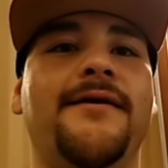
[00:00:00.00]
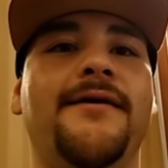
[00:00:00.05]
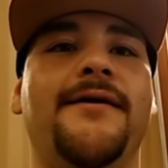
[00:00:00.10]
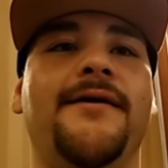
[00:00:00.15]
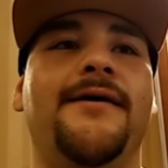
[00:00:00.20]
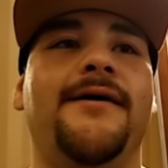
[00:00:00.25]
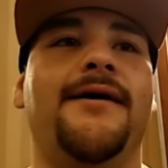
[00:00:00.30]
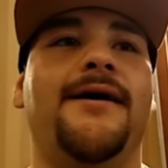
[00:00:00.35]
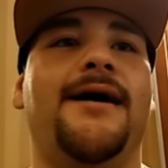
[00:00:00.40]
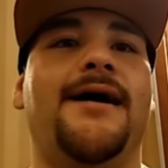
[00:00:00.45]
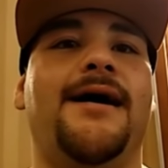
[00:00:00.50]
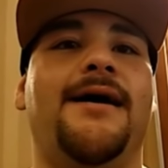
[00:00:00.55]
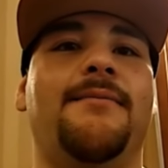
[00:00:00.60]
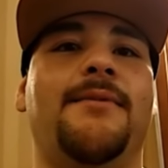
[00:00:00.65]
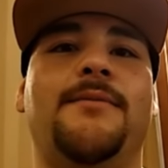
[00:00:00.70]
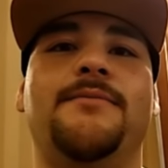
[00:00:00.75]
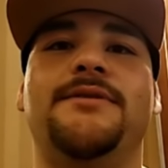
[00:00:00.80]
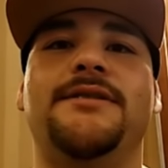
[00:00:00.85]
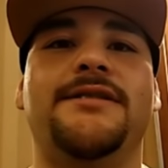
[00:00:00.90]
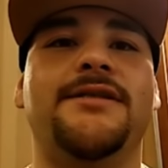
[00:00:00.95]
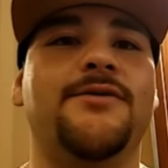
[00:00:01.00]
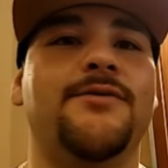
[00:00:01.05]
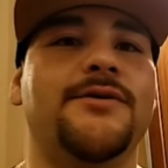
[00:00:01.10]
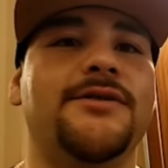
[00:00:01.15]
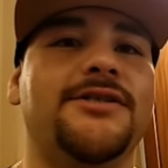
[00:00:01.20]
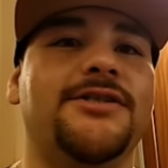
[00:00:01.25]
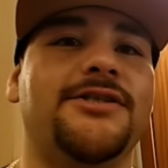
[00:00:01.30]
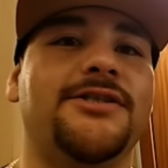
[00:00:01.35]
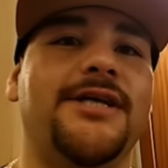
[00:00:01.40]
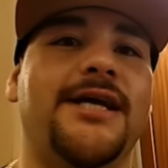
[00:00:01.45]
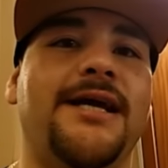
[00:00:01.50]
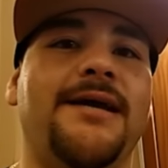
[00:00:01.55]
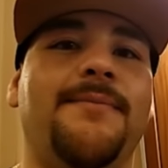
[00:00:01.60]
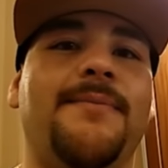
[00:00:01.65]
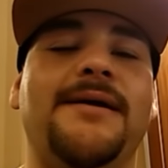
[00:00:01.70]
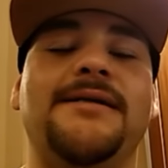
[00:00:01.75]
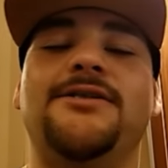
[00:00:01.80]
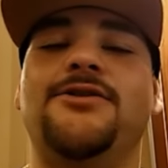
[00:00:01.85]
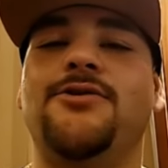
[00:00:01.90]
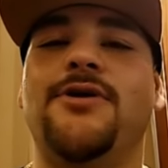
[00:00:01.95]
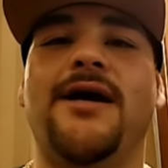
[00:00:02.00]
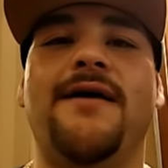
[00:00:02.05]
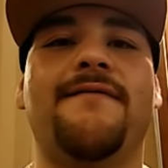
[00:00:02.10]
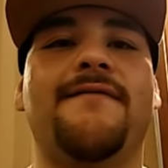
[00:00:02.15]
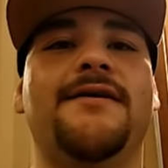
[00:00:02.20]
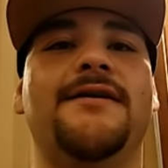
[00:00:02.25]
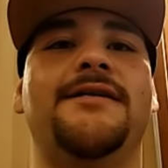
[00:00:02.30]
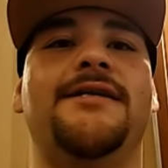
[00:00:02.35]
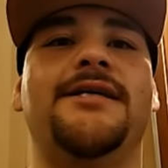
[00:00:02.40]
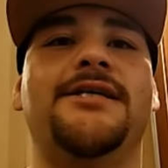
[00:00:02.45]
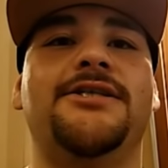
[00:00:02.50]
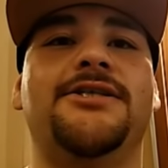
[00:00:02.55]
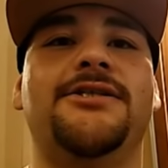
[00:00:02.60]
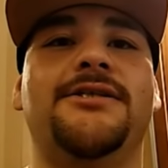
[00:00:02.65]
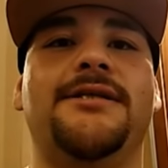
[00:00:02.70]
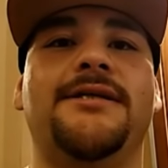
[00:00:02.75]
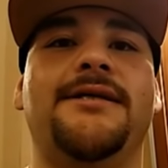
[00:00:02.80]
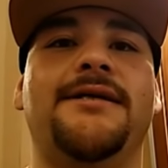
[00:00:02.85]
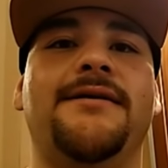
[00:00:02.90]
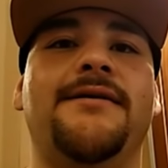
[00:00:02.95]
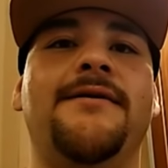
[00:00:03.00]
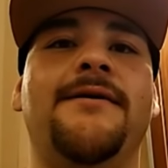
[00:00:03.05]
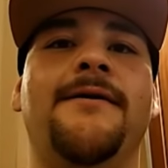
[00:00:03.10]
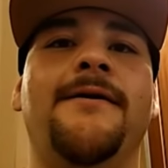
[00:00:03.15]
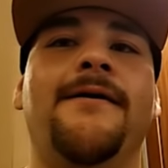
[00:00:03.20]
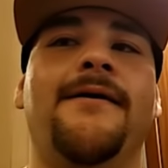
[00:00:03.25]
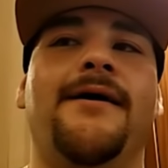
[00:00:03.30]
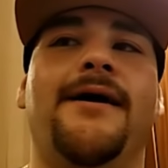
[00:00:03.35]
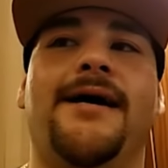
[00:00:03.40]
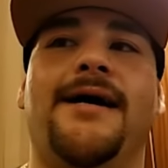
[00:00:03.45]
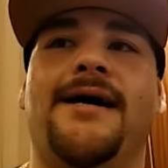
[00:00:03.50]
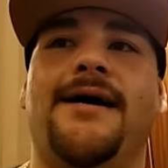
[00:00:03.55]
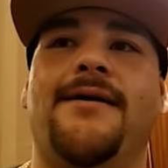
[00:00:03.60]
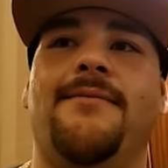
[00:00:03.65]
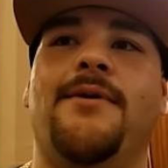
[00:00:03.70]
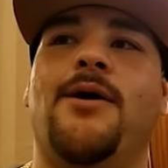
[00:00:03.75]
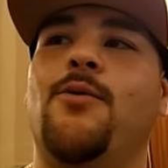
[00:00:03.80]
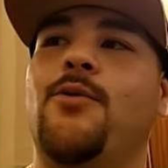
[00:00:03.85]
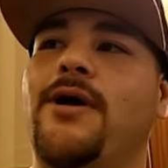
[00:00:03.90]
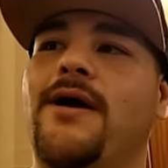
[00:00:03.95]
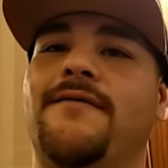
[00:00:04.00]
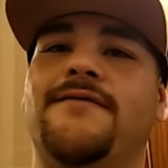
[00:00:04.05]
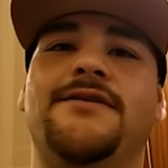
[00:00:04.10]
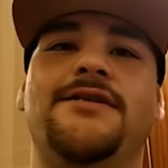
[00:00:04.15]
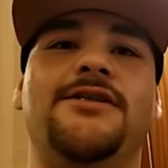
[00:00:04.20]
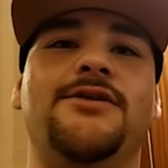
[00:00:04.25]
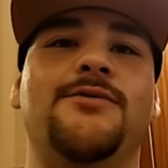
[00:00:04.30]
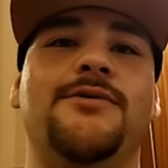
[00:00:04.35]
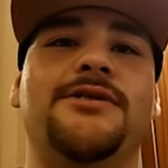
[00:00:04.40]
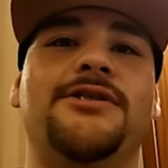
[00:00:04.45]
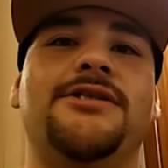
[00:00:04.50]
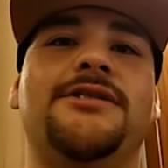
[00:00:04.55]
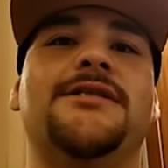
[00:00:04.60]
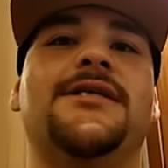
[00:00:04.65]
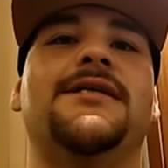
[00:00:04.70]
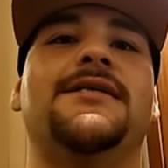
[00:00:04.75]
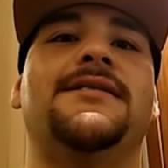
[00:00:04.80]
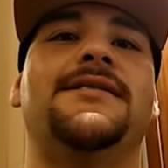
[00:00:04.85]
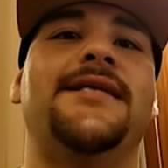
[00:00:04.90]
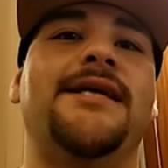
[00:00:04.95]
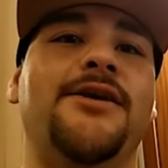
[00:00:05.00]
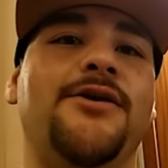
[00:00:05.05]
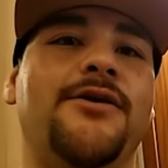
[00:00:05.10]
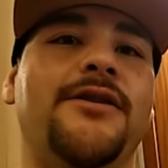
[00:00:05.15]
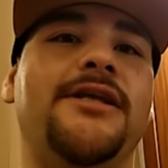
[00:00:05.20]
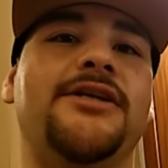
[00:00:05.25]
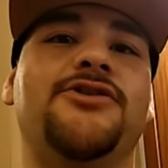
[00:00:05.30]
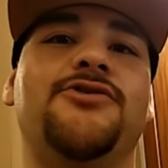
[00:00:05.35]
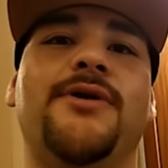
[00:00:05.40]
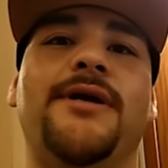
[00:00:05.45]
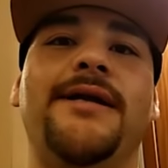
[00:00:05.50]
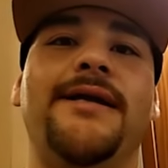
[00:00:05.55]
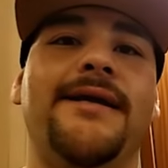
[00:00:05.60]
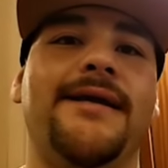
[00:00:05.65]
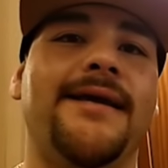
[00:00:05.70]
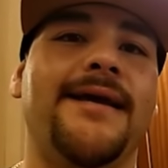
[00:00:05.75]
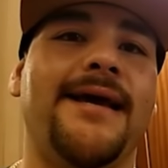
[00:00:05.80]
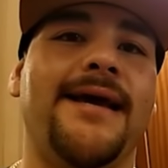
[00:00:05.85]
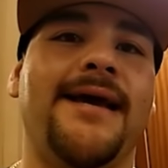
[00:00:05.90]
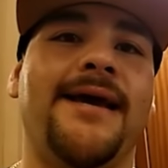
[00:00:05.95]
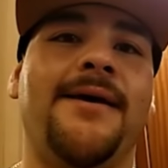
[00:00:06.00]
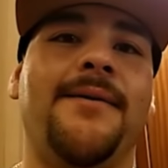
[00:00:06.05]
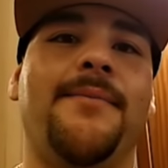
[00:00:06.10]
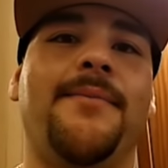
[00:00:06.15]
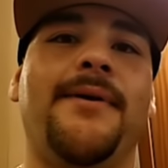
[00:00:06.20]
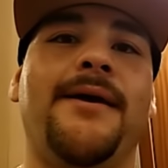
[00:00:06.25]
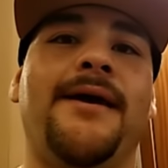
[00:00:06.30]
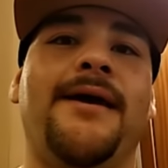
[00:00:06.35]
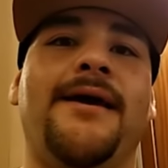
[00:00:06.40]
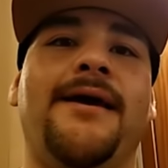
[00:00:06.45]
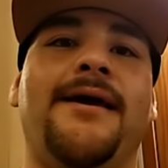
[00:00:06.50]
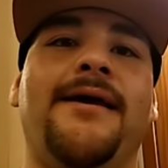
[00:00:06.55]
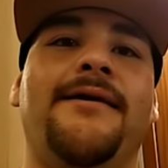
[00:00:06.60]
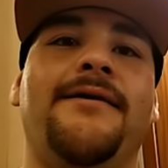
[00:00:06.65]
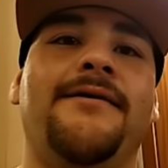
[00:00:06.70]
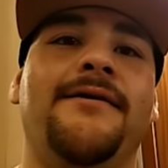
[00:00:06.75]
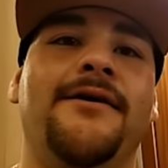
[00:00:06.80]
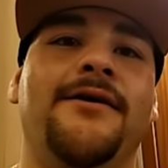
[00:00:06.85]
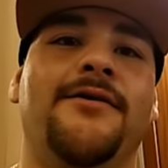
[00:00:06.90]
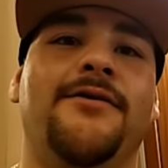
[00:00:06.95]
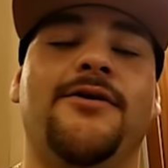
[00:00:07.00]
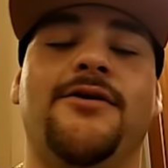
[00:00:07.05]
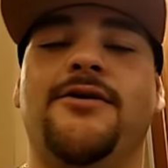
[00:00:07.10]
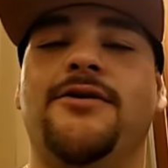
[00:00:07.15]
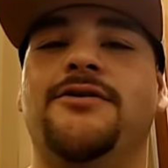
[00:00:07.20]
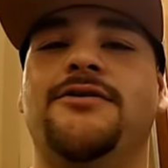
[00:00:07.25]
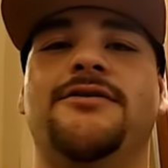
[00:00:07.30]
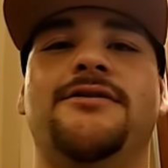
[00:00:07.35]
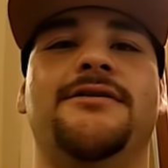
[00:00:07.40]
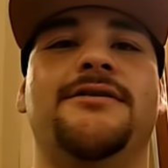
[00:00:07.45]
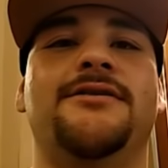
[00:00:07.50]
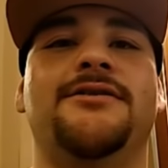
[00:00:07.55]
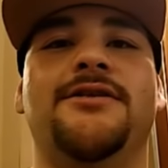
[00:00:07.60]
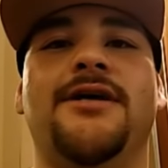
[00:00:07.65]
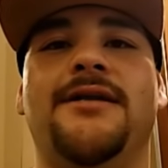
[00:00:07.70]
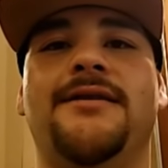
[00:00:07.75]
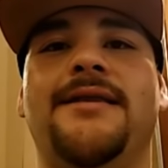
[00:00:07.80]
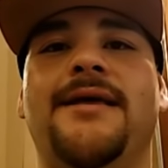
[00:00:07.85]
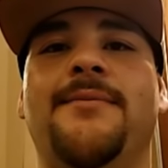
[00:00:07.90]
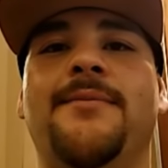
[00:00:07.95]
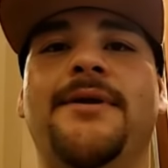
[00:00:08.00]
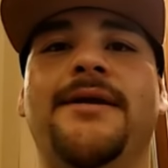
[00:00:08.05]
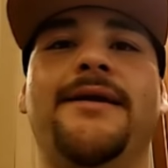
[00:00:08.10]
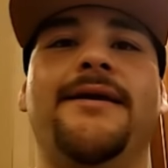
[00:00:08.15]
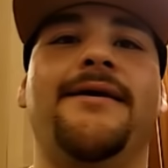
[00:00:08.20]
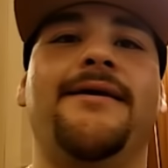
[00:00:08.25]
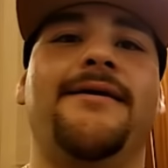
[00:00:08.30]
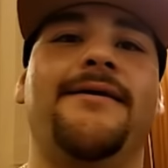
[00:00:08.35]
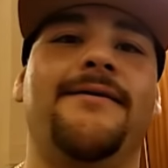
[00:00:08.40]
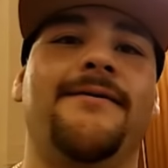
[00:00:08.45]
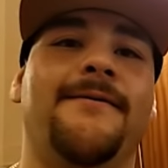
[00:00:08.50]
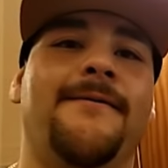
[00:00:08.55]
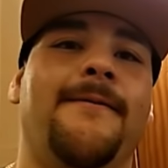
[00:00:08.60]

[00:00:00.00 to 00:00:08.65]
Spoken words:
Mm-hmm. I'm still in shape. I still have conditioning. All we have to do is just continue the training camp, and there's not that many.